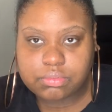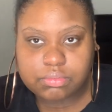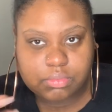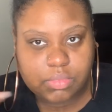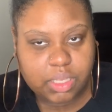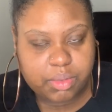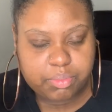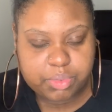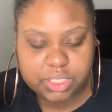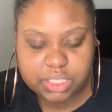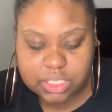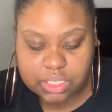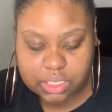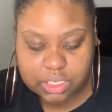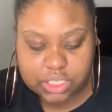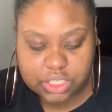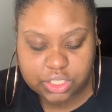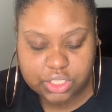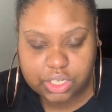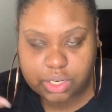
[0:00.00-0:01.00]
he puts
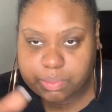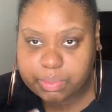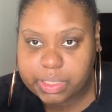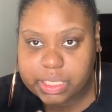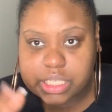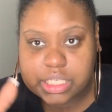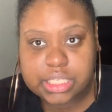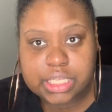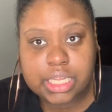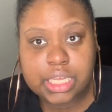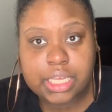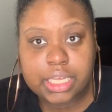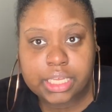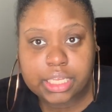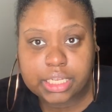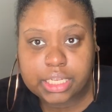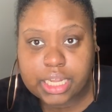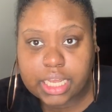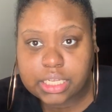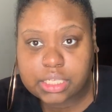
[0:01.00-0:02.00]
on his show because
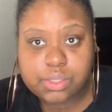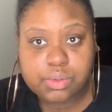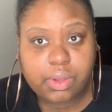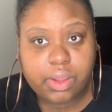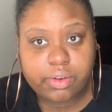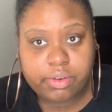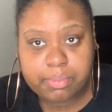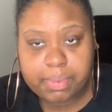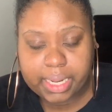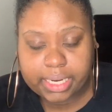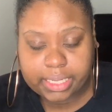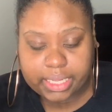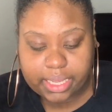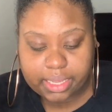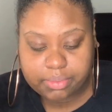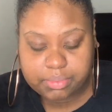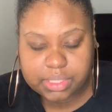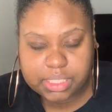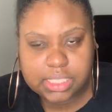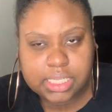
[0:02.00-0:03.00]
that's who everybody
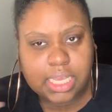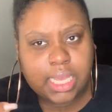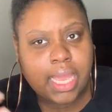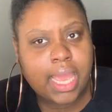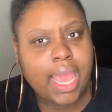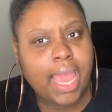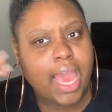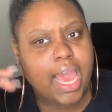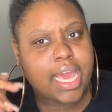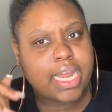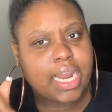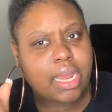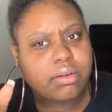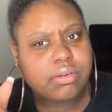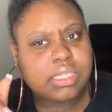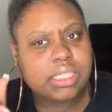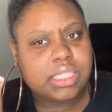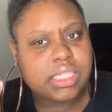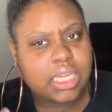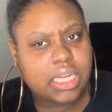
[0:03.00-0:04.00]
came to see. And I
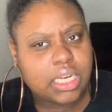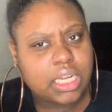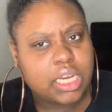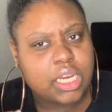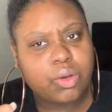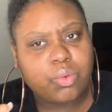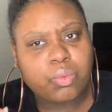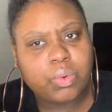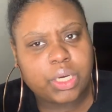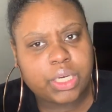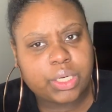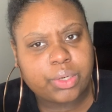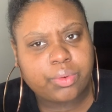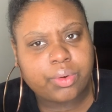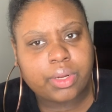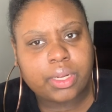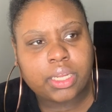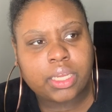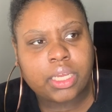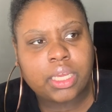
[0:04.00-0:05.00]
was sitting here
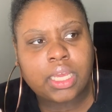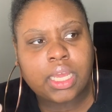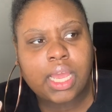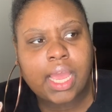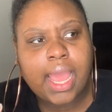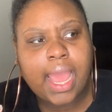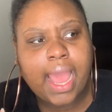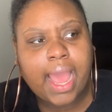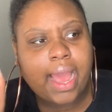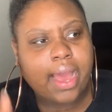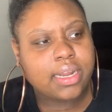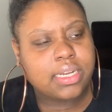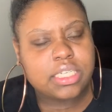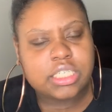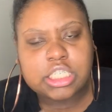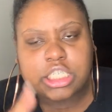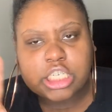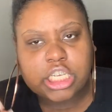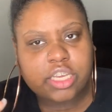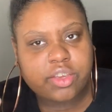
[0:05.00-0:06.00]
wondering, how did
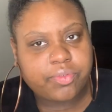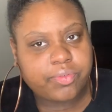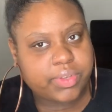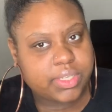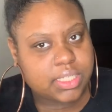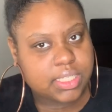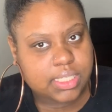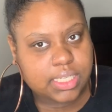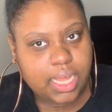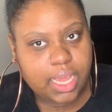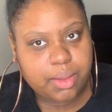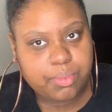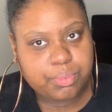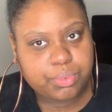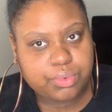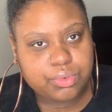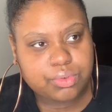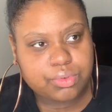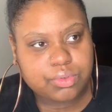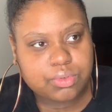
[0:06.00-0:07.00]
she give Vince
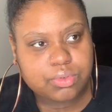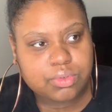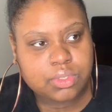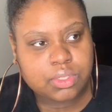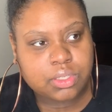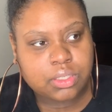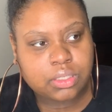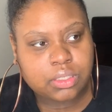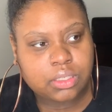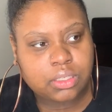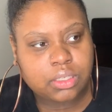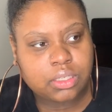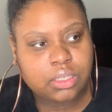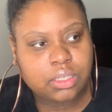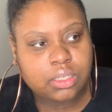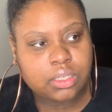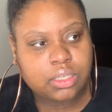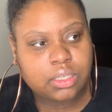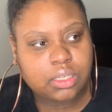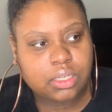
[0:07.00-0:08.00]
Staples
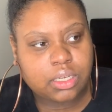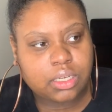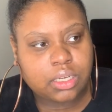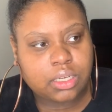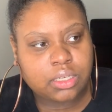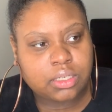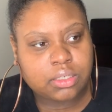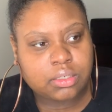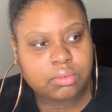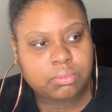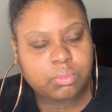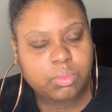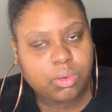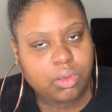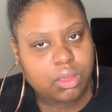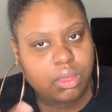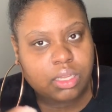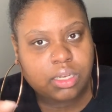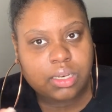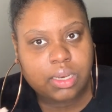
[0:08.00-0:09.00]
um,
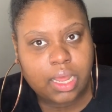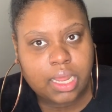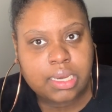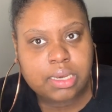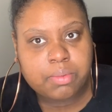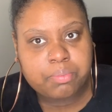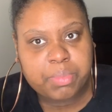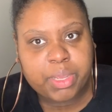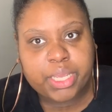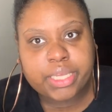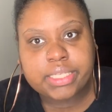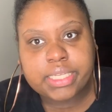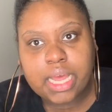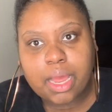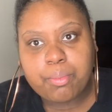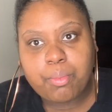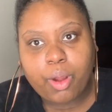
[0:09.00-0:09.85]
a, a big time